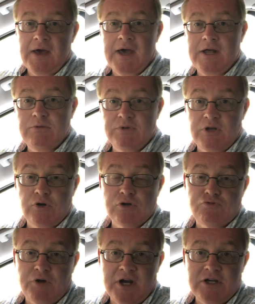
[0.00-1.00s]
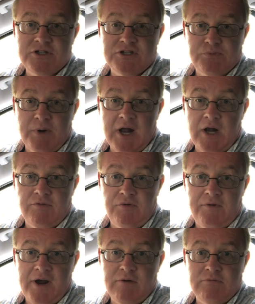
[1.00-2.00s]
and with a good range as well of
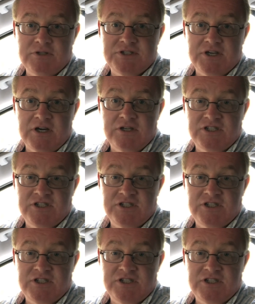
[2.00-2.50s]
around